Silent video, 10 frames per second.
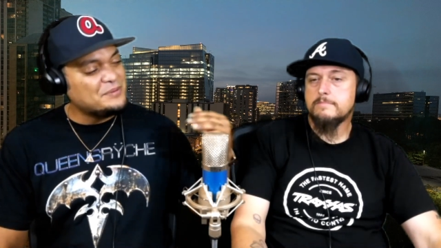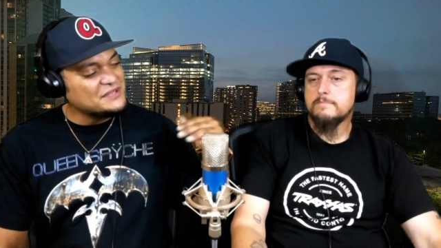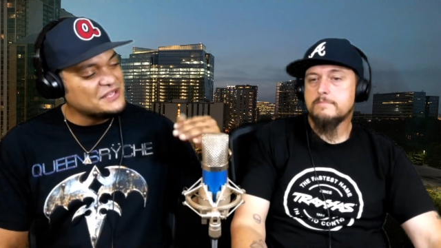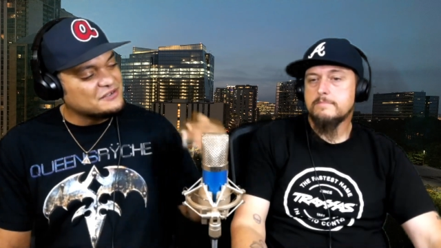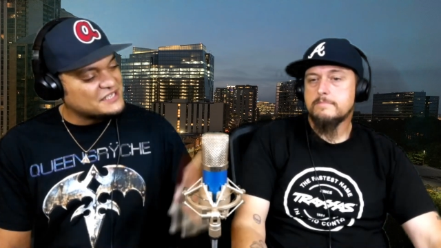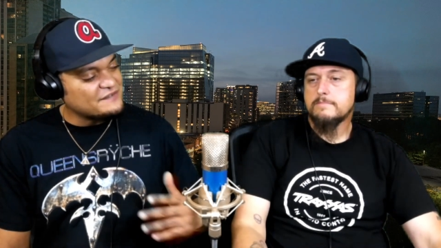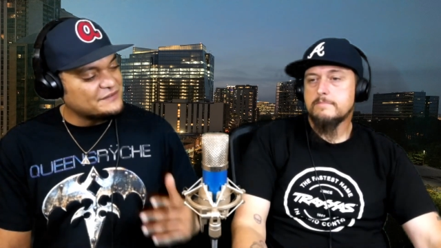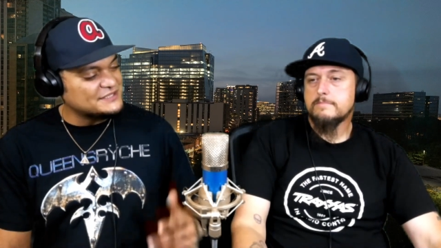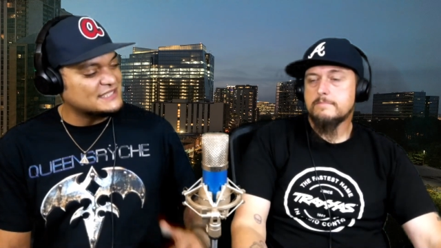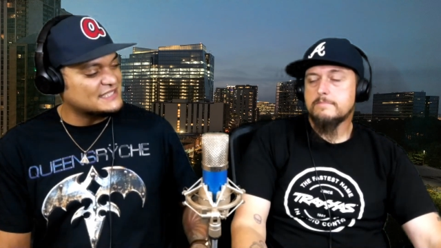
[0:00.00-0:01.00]
Speaker 1: put their
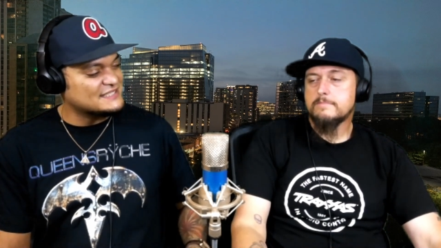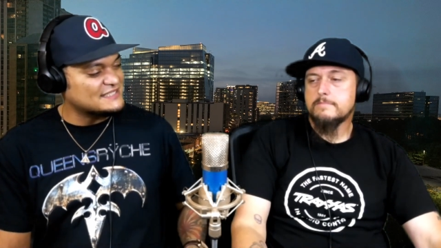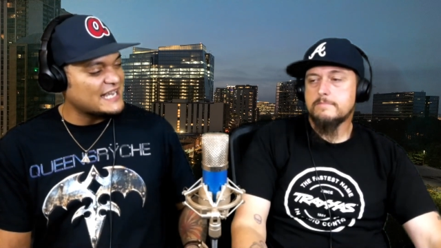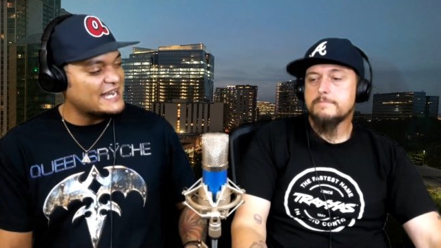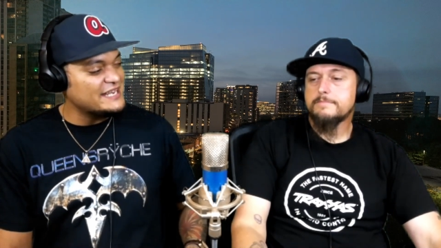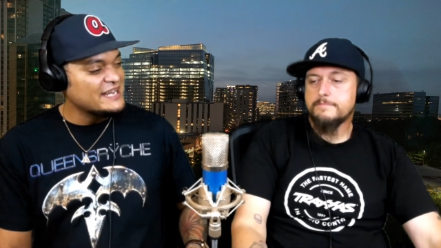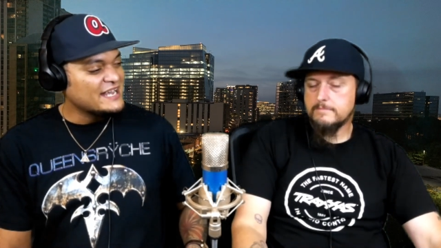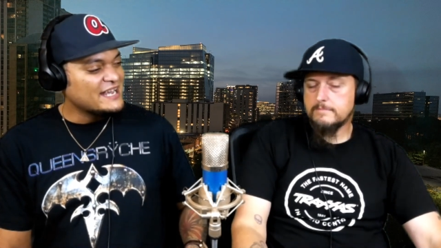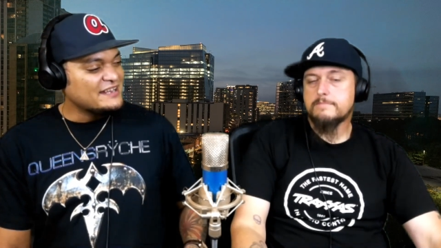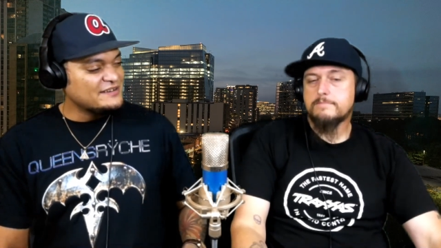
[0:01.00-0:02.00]
differences aside,
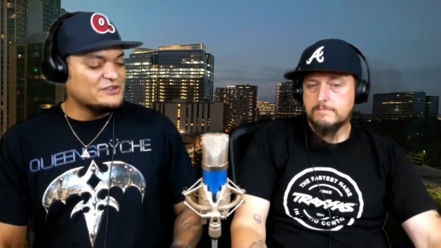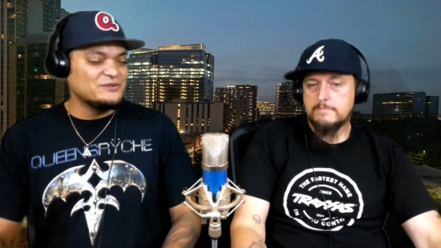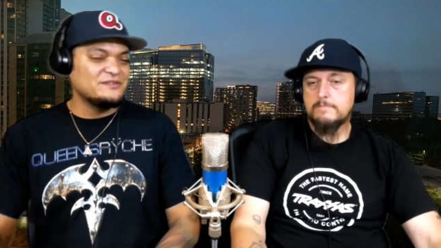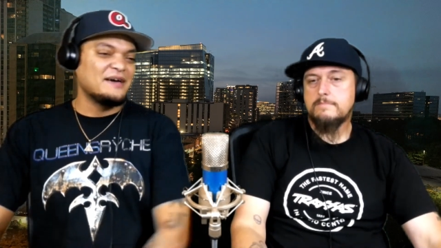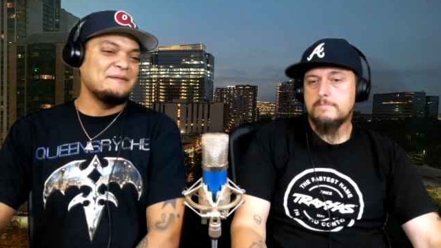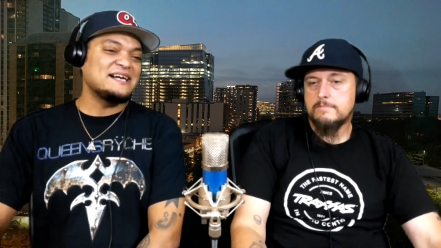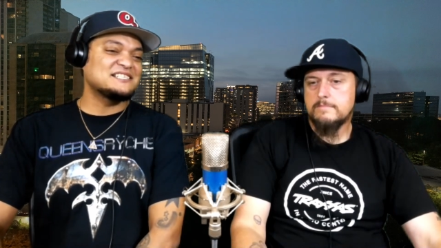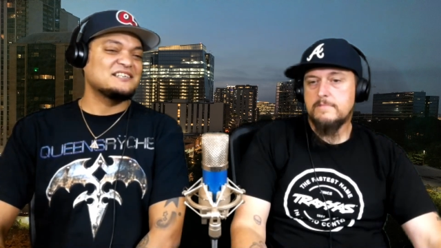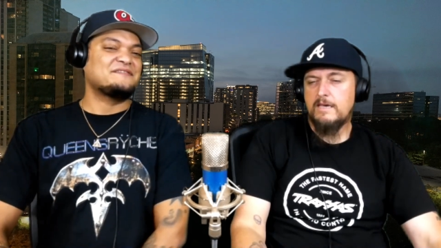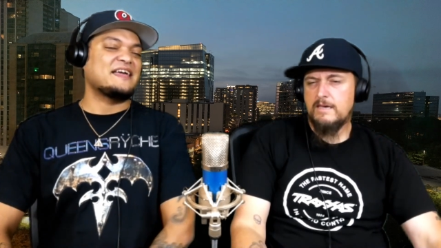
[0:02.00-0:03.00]
dude,
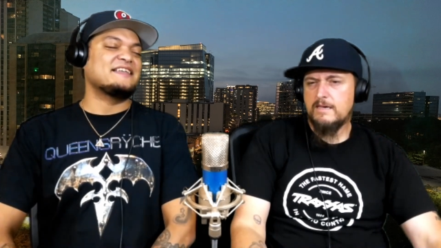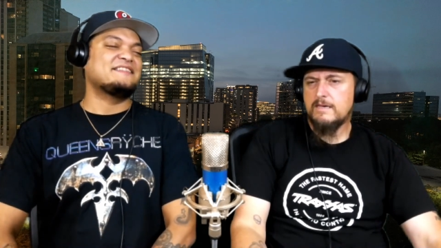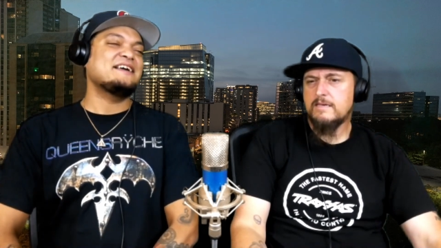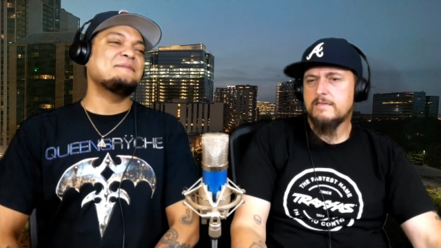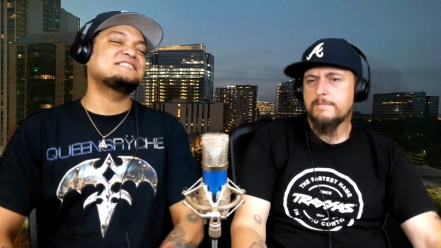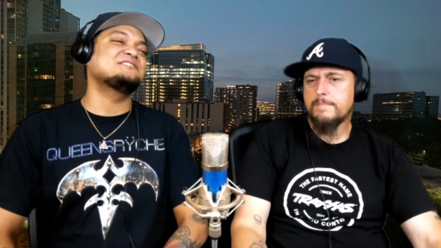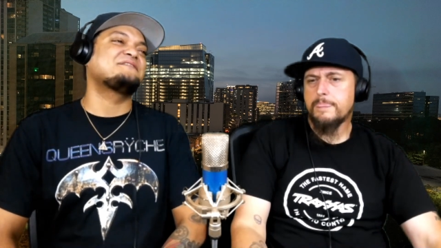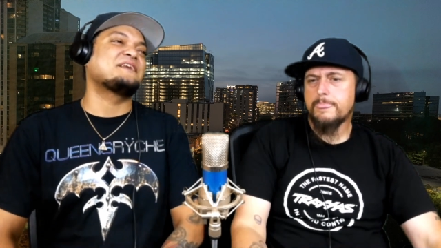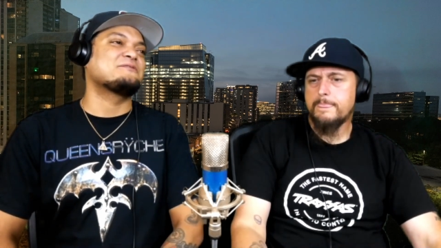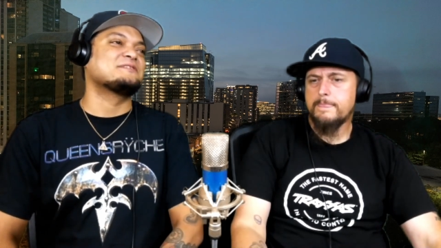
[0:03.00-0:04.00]
imagine if yeah. they, they
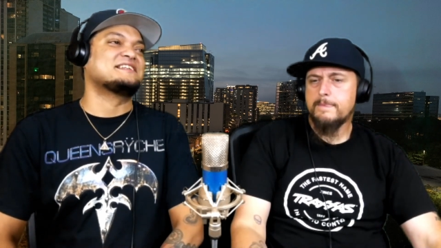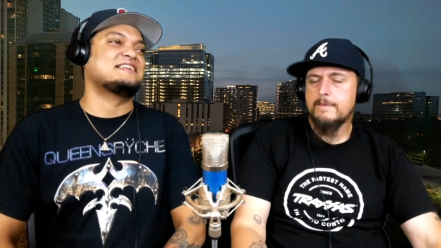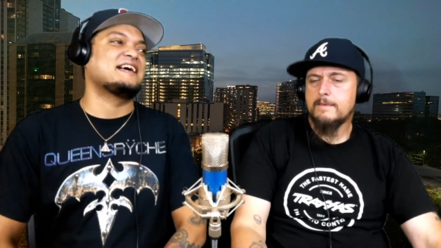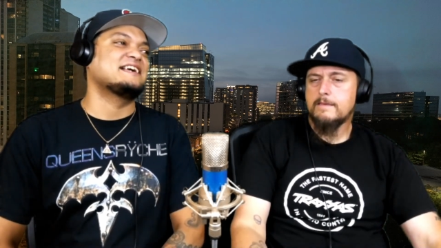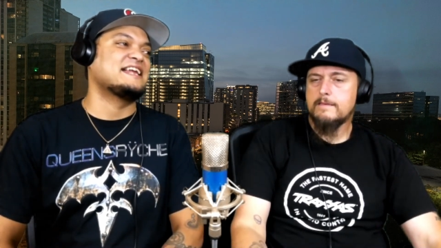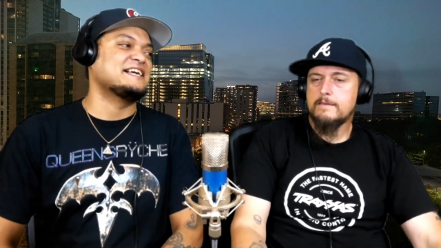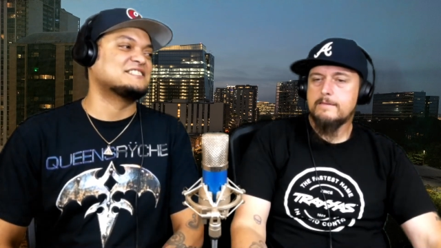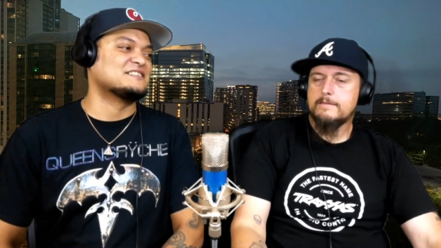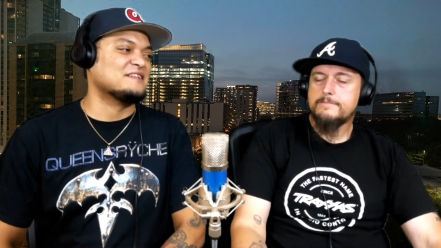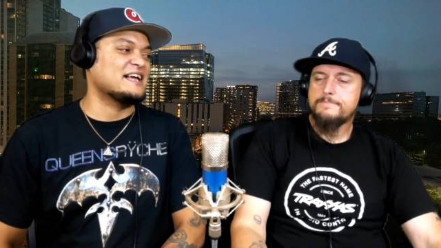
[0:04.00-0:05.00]
imagine if they were in the day and
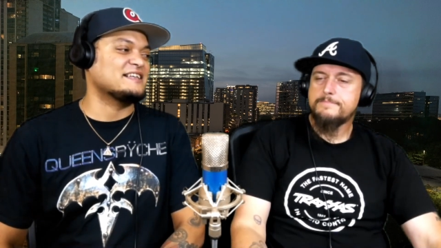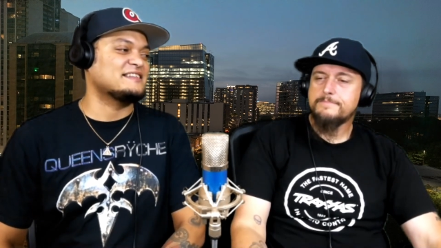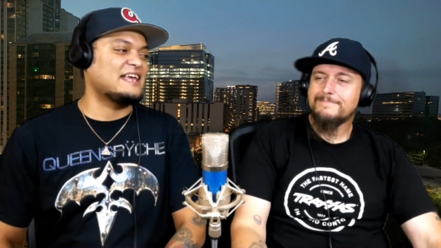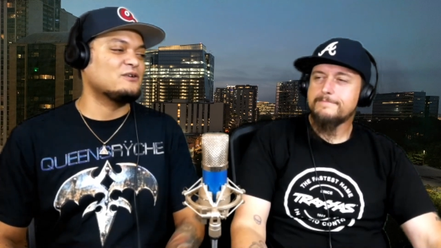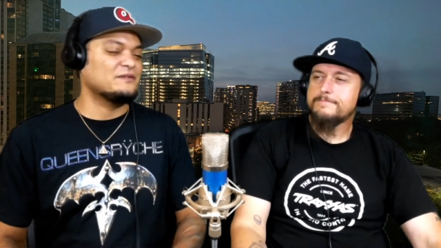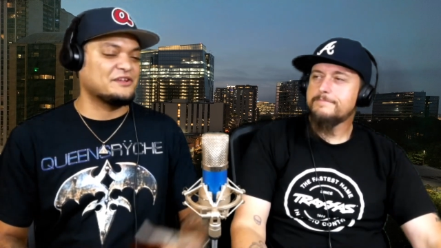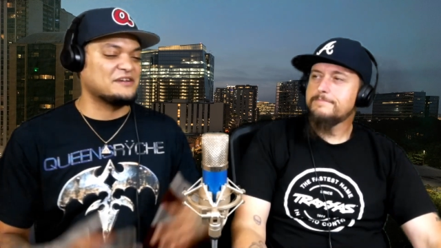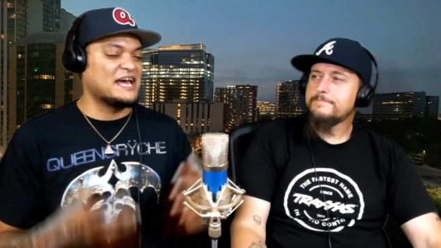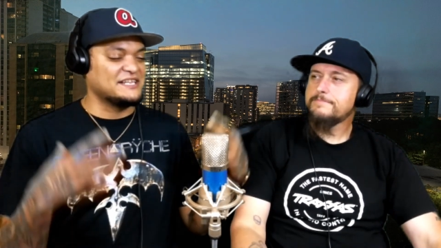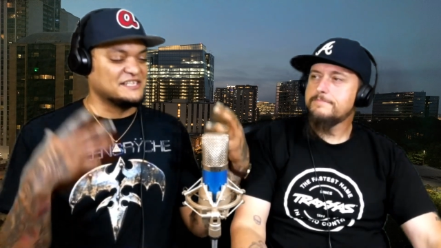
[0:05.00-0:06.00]
age of like they don't
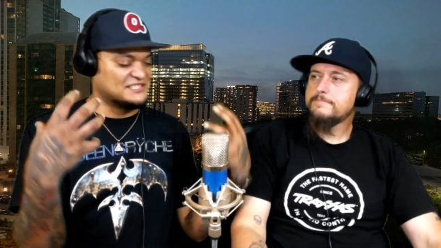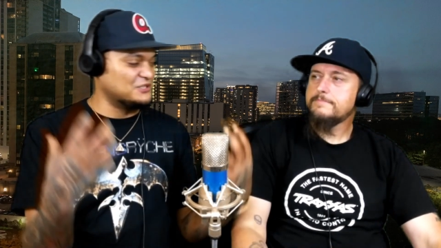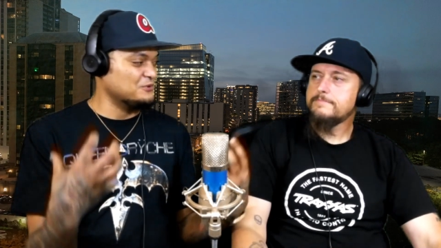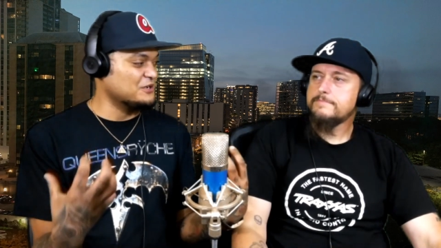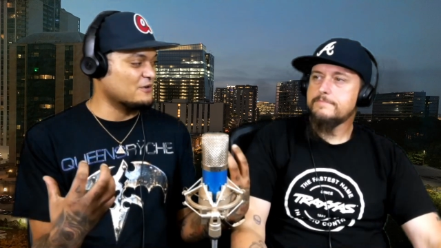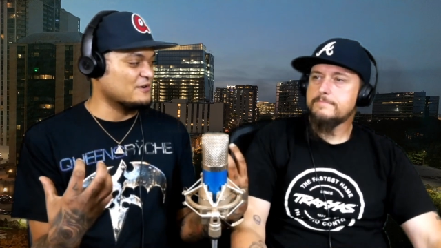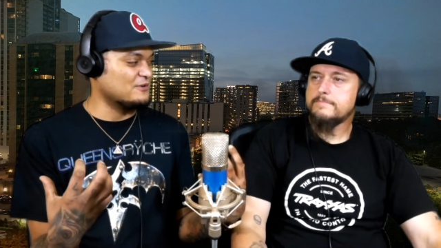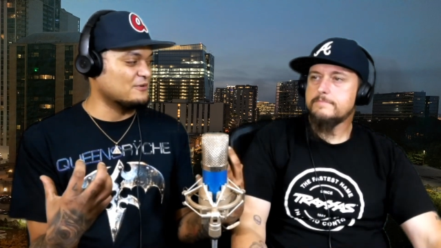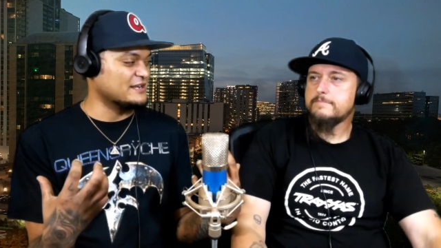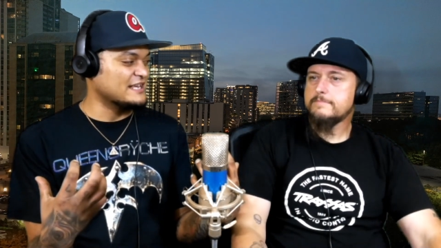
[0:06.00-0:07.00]
they're not in the studio
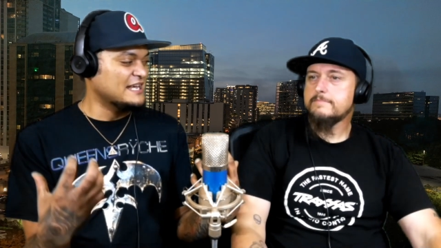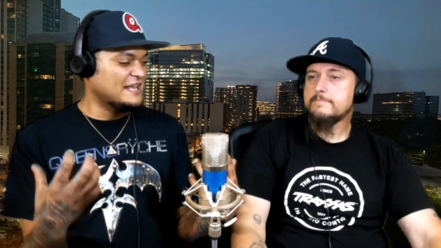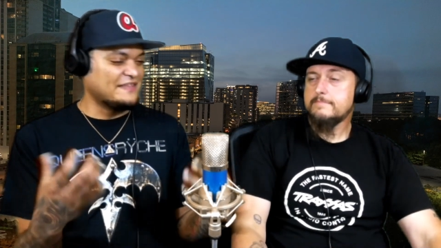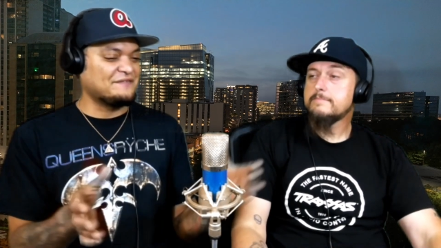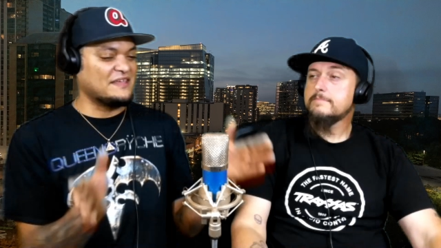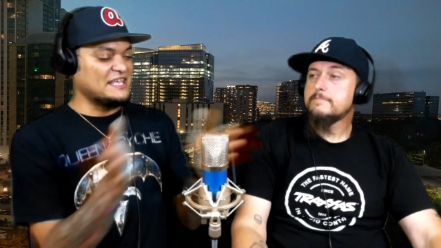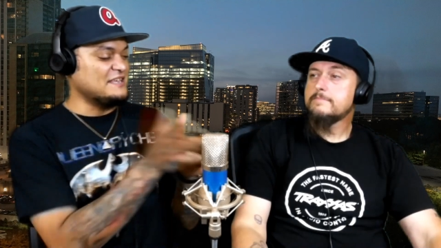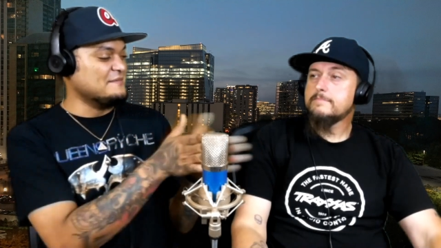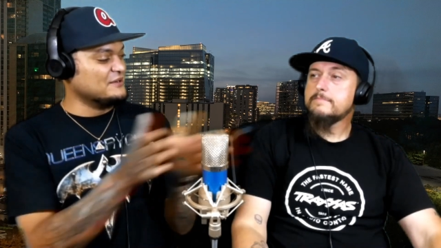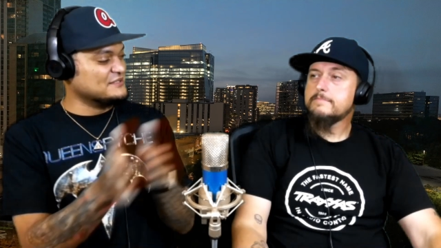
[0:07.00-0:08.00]
recording. They have
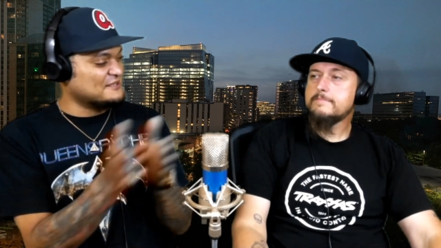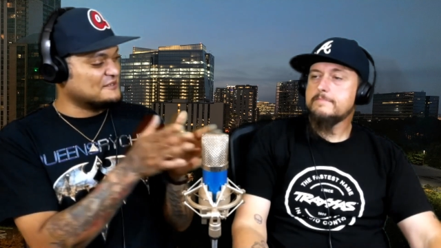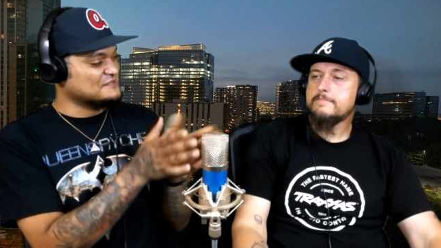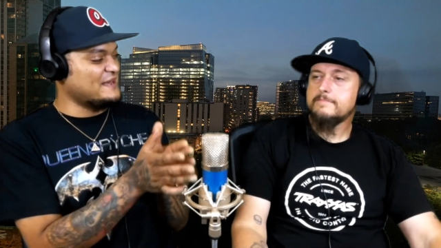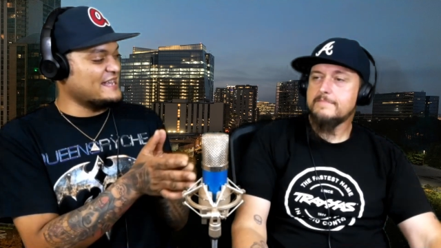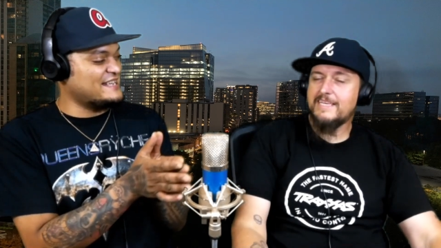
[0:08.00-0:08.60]
to email songs back